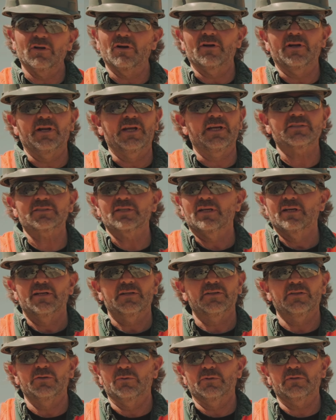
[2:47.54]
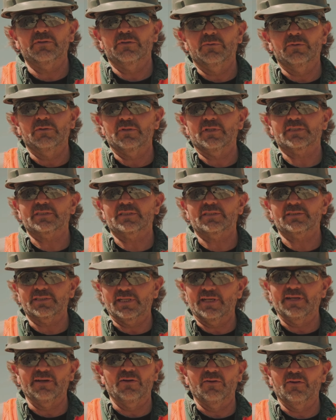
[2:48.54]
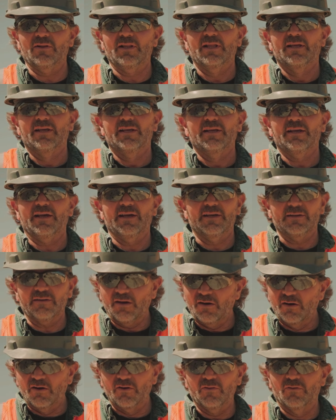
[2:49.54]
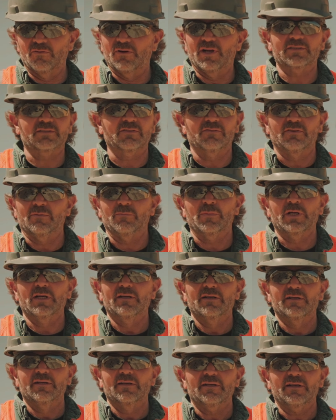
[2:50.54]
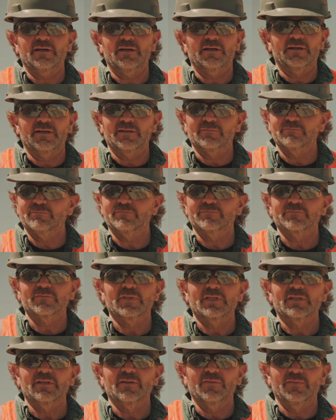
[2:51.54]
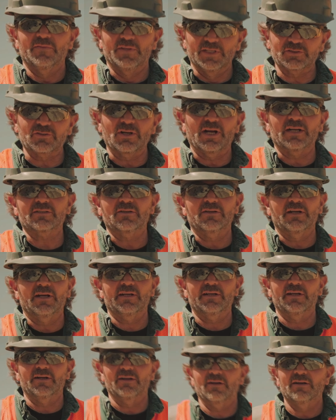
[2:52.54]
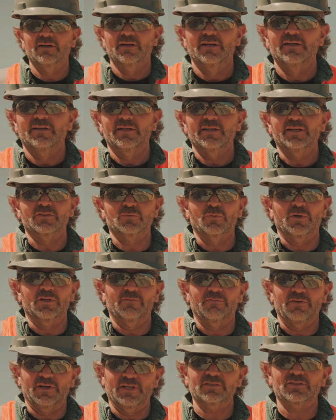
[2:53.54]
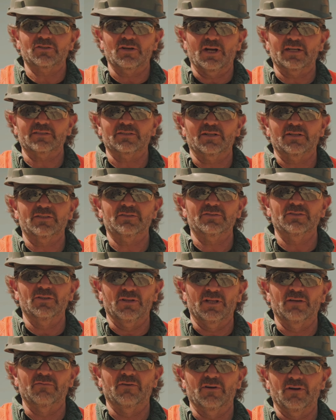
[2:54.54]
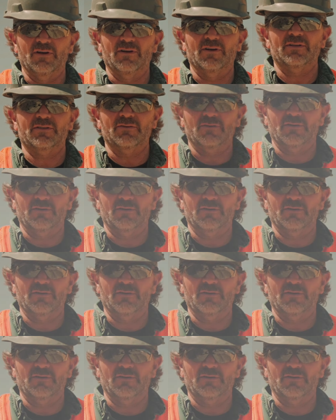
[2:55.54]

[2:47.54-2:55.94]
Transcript: learn this, you will excel at all the rest of it. This tractor right here is one of the funnest tractors you'll ever learn to